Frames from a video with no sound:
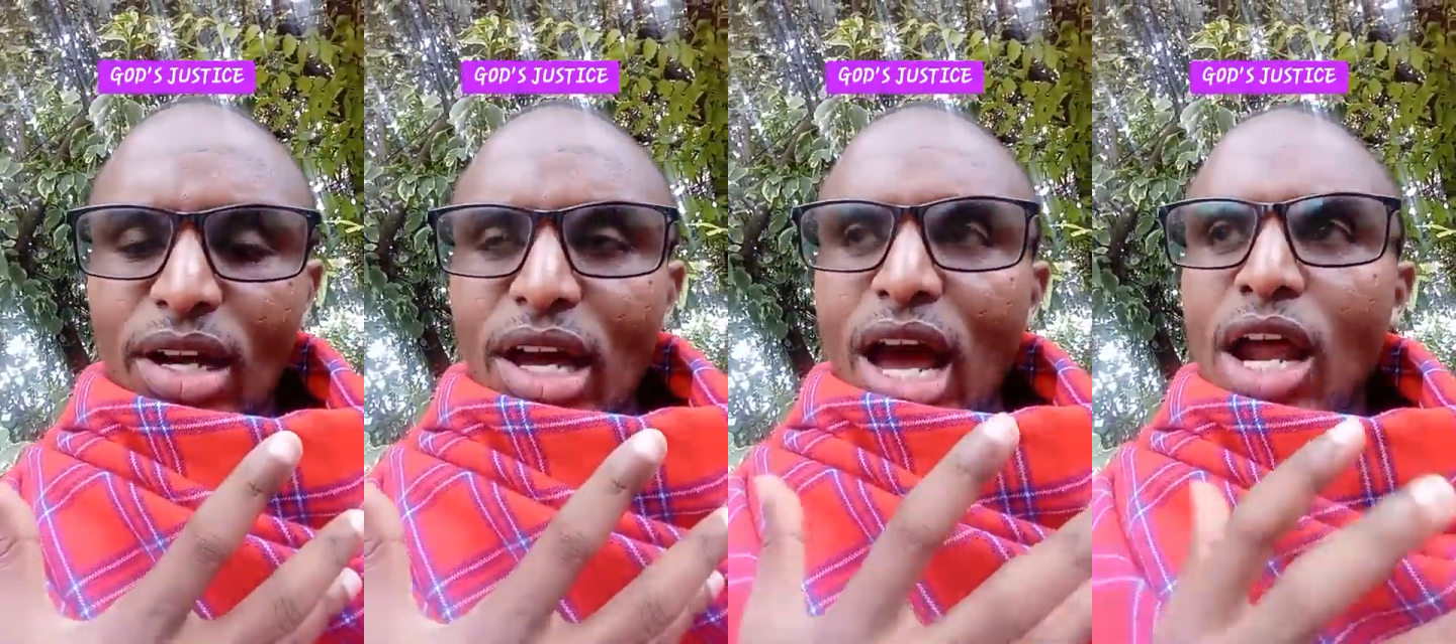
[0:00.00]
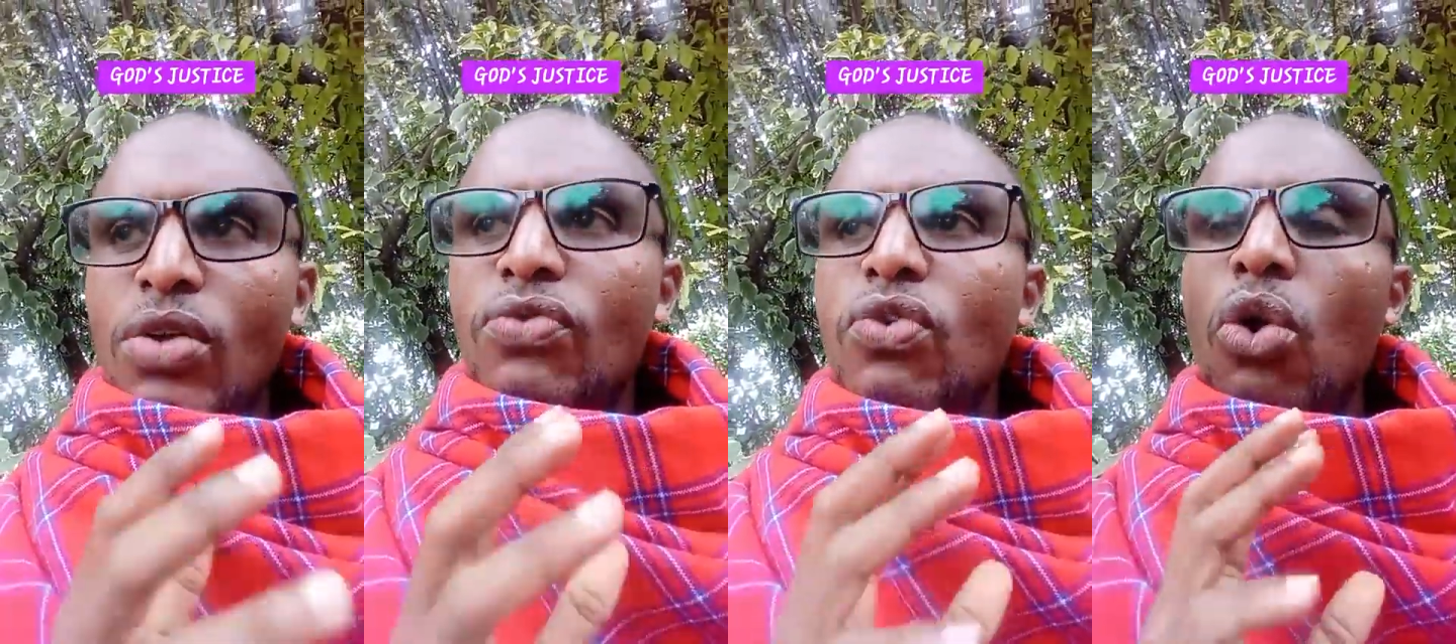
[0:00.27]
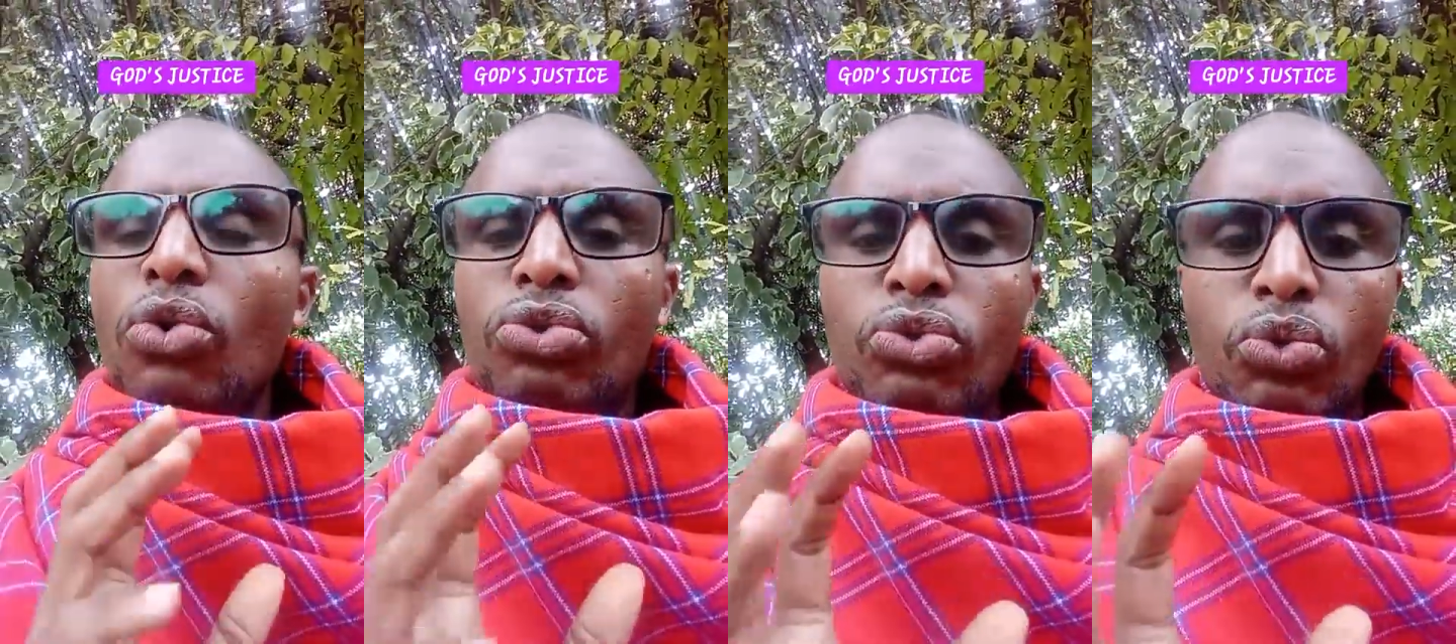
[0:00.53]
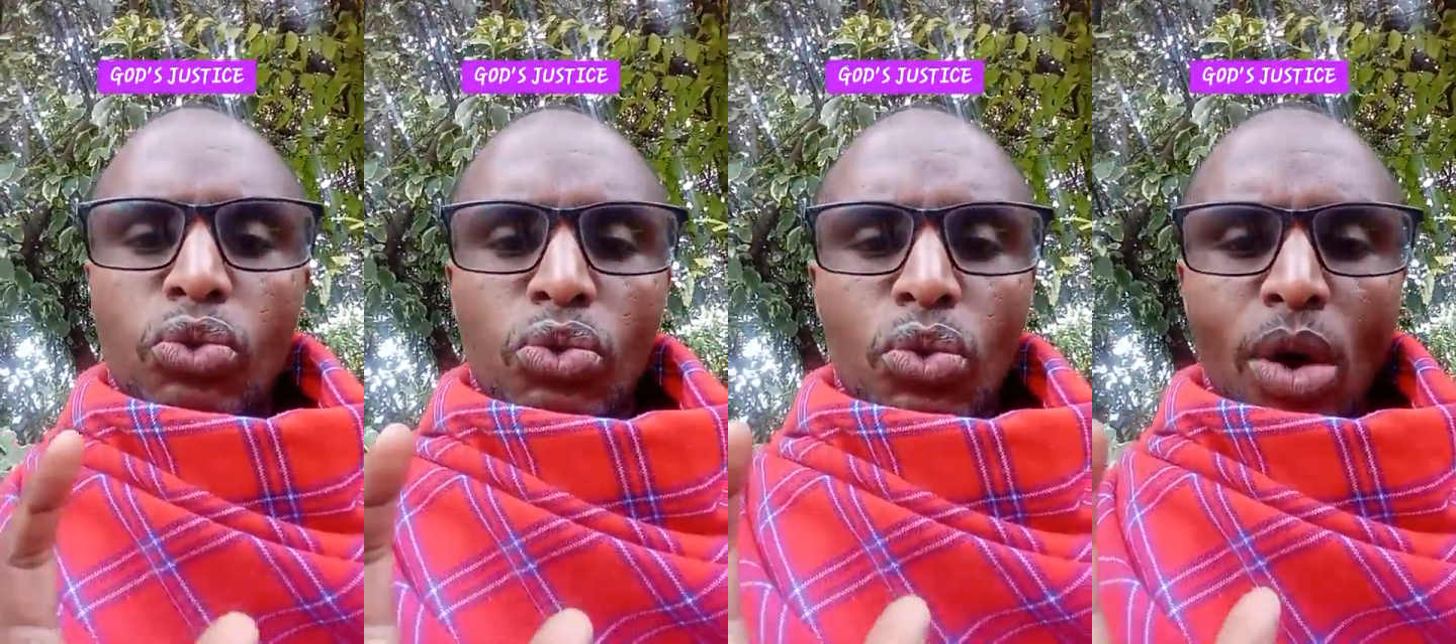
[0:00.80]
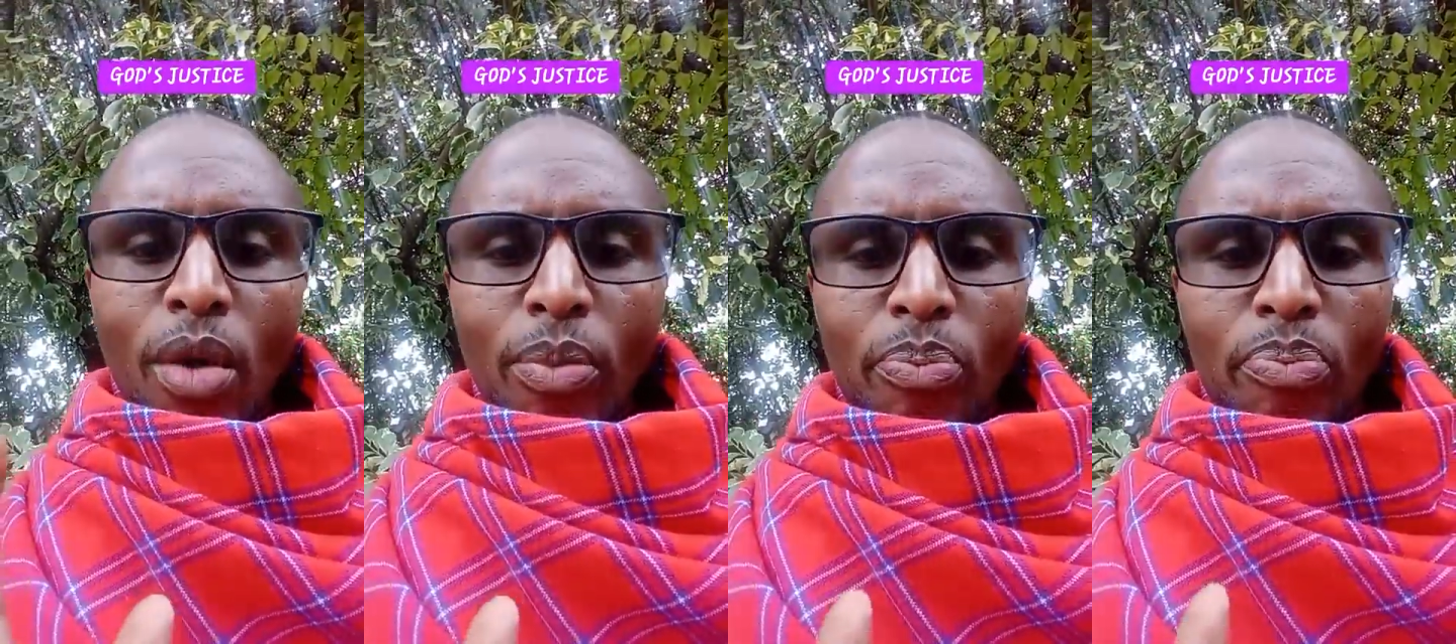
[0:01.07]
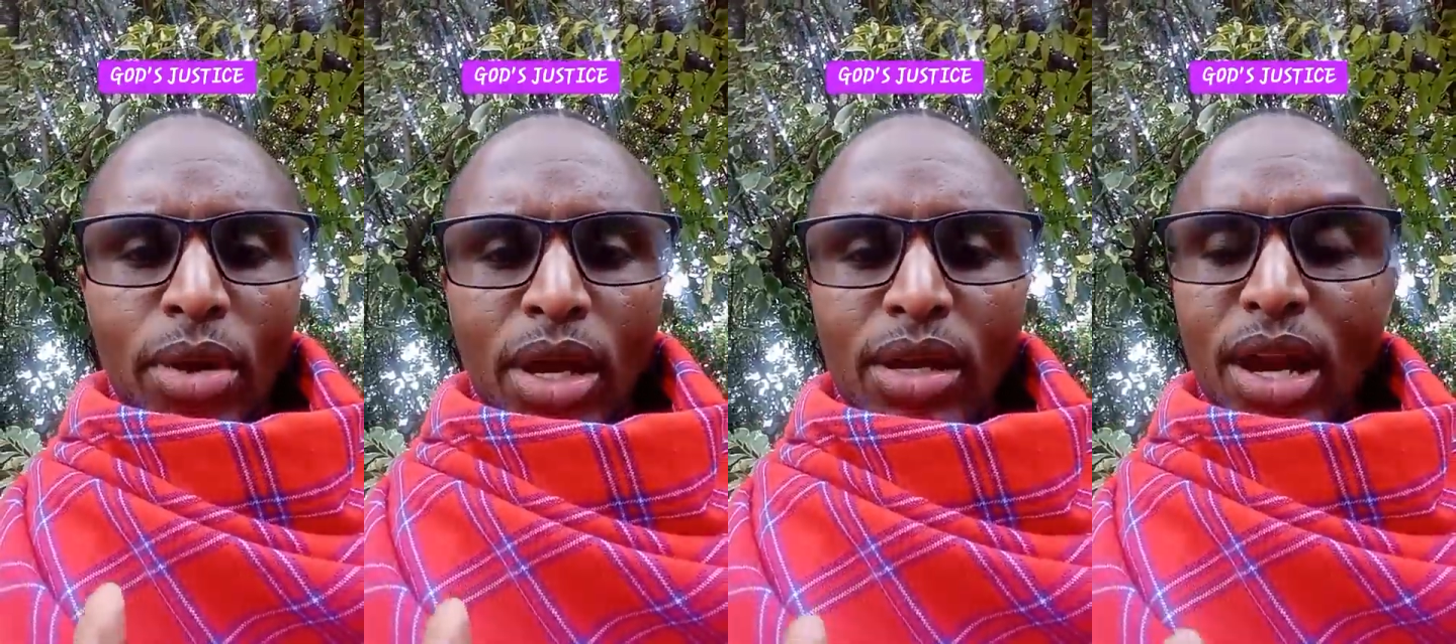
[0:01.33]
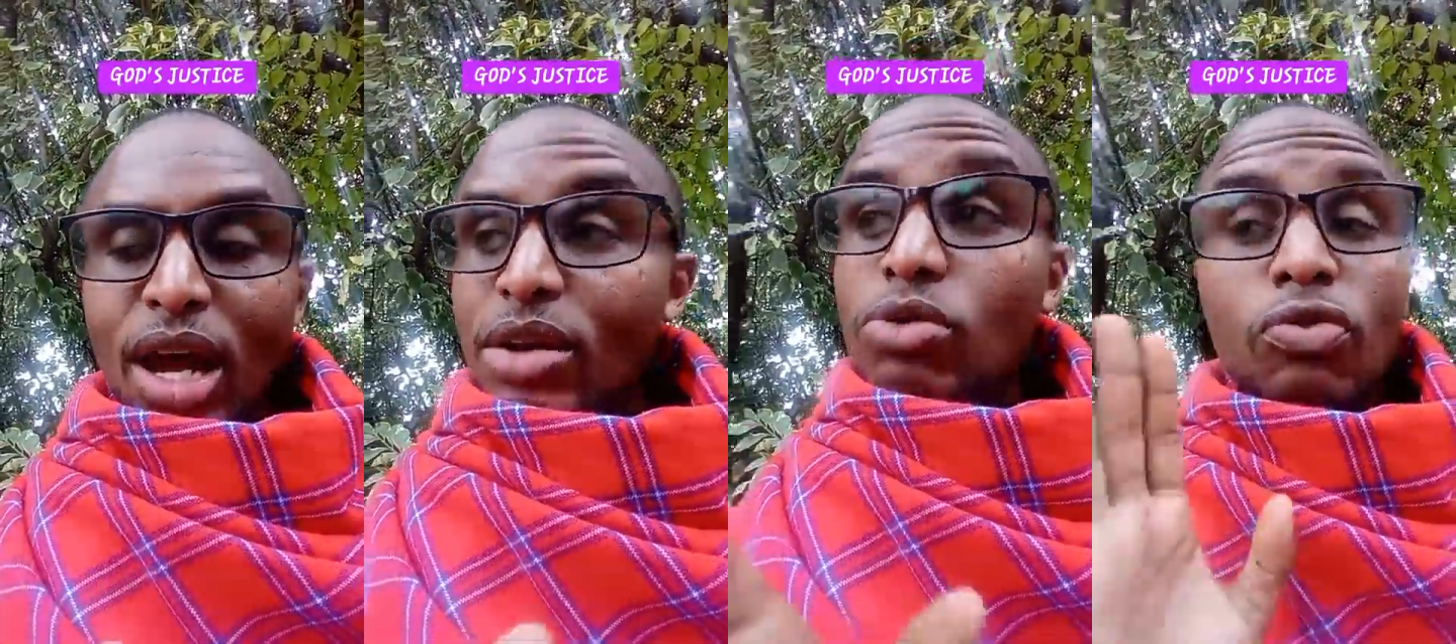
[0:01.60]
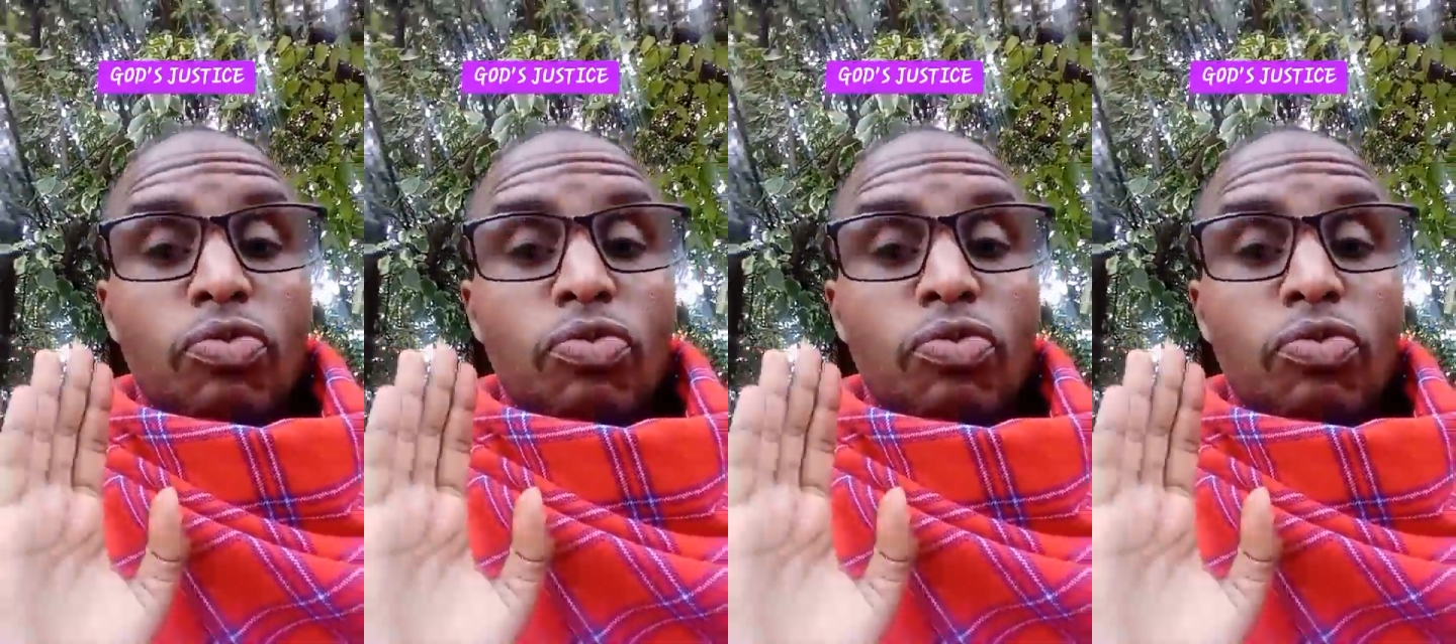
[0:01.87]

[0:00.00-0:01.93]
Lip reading: and you've gone through your pain and you've